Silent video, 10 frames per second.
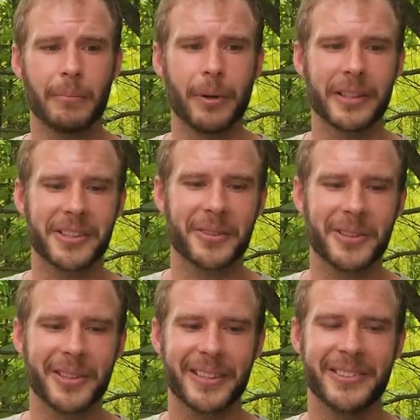But to
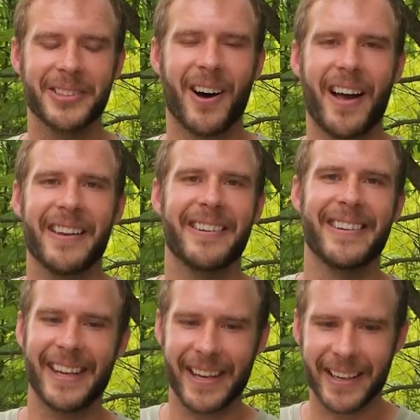really not
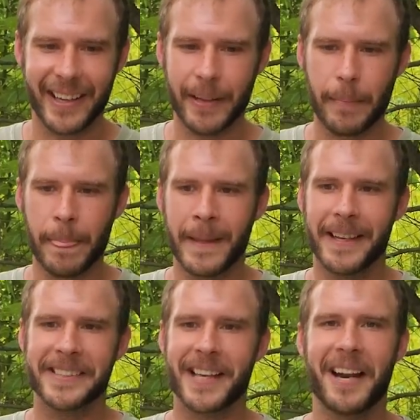need it,
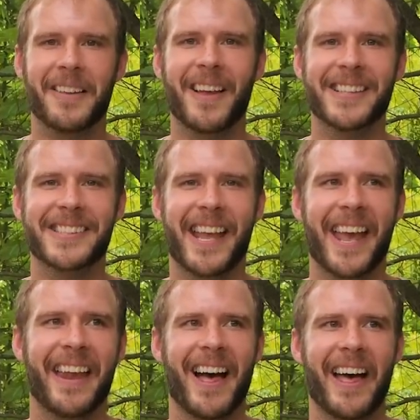it's kind of like
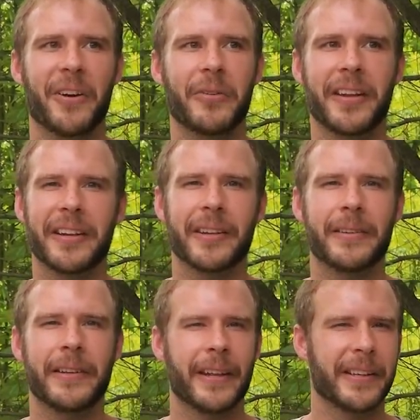saying I don't need a
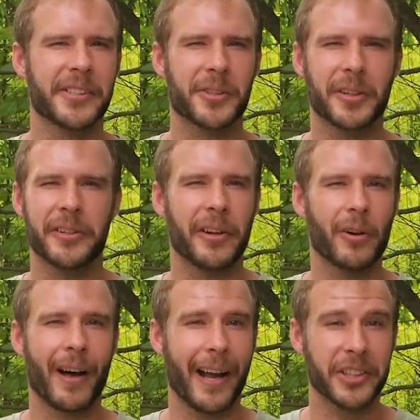dentist or a
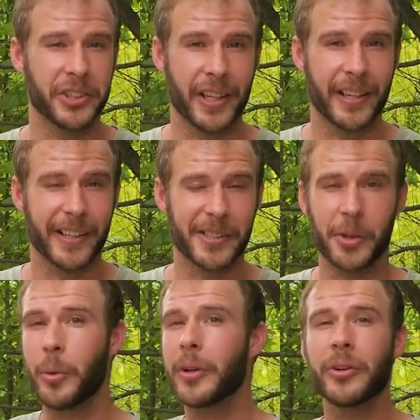dental hygienist.
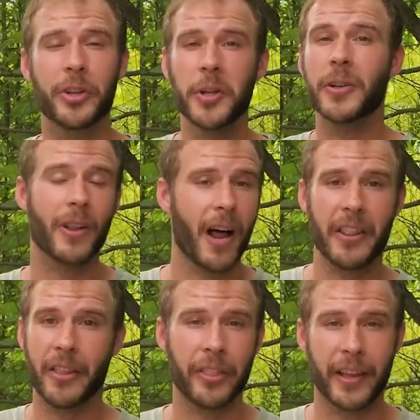You can do a lot of
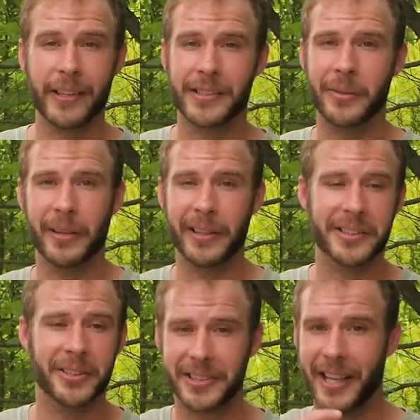the things you need
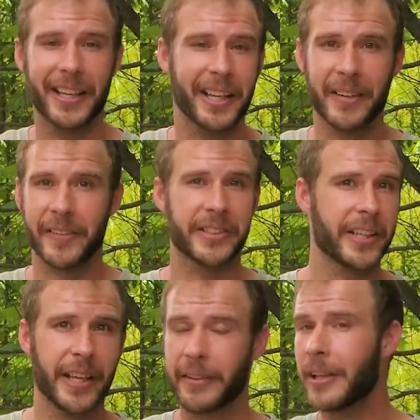to take care of your
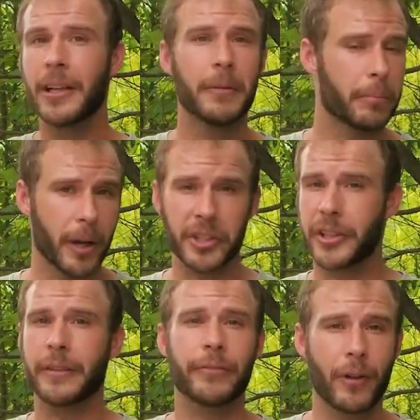teeth,
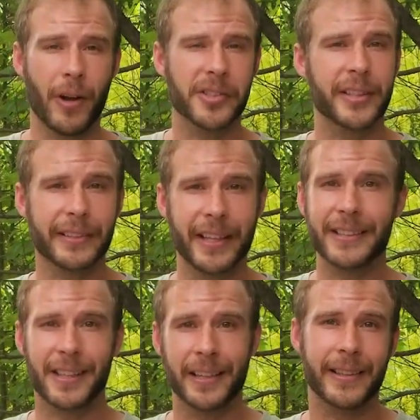brushing, flossing,
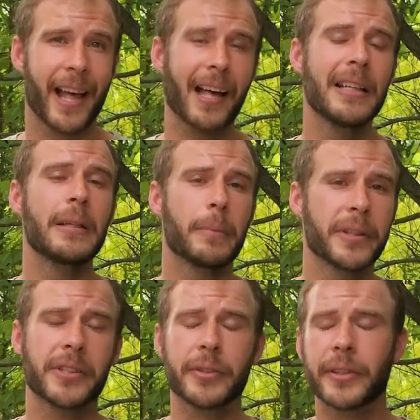things like that, but
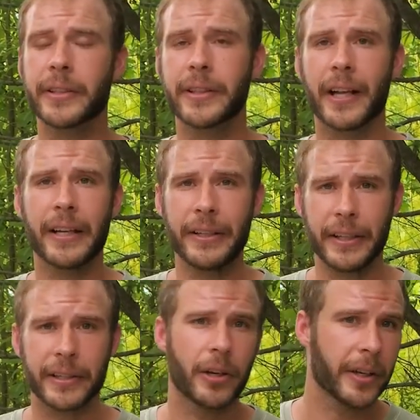it's still a good idea
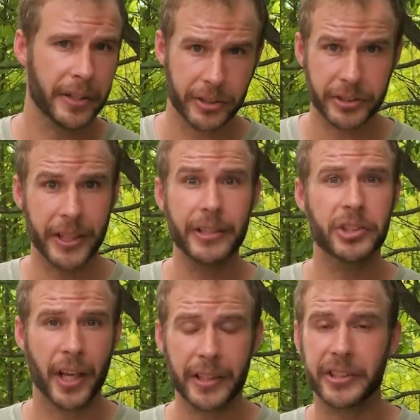to go get your teeth
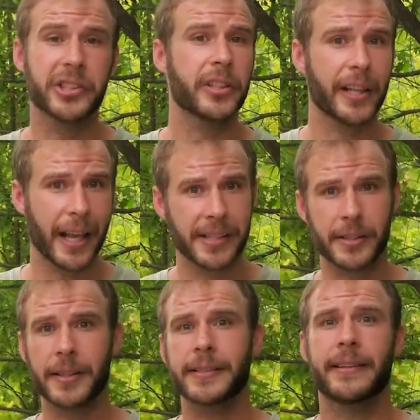checked just in case
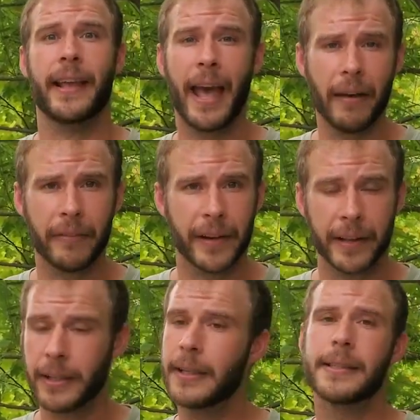there is a cavity.
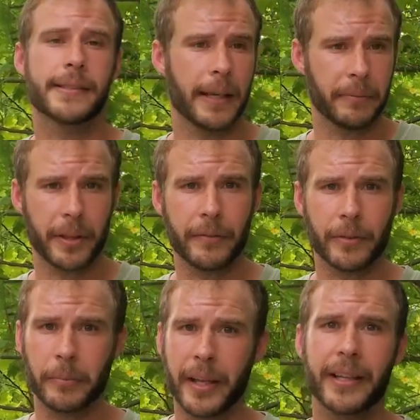Same thing for
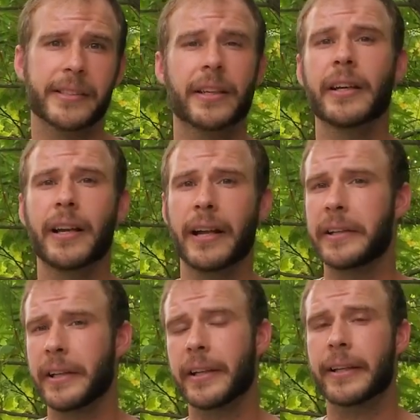me. It's a good
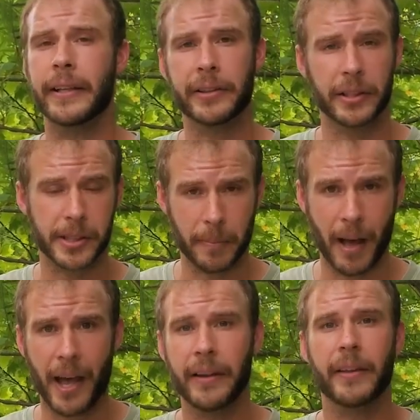idea to get the
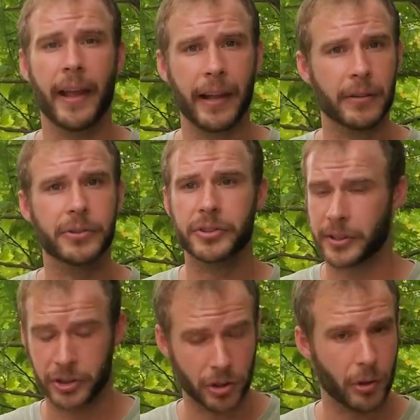spine, the ankles,
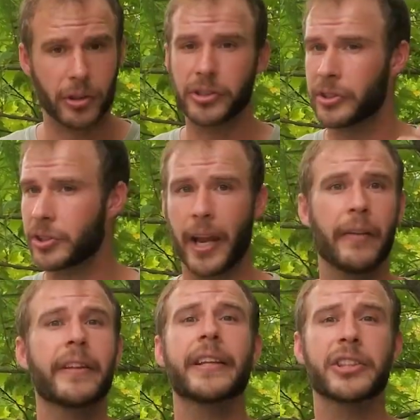the shoulders,
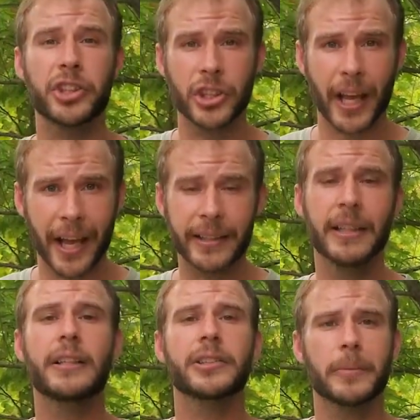everything checked
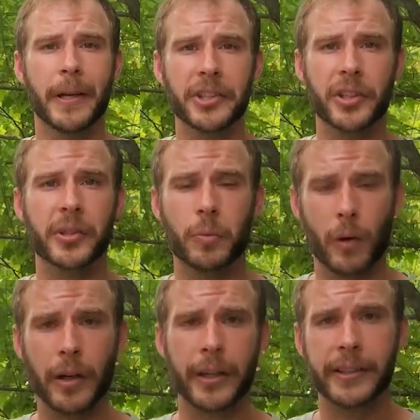to make sure it's
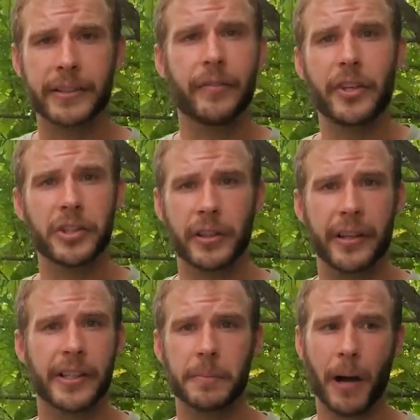working as
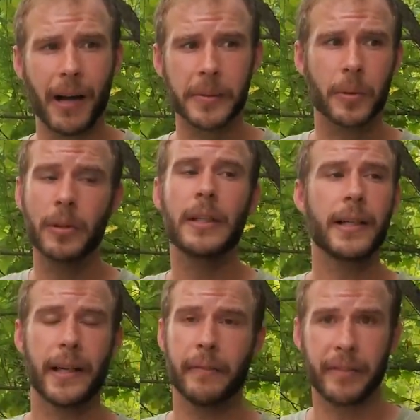efficiently as possible,
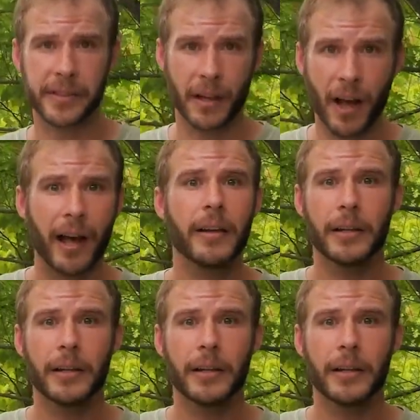and if it's not,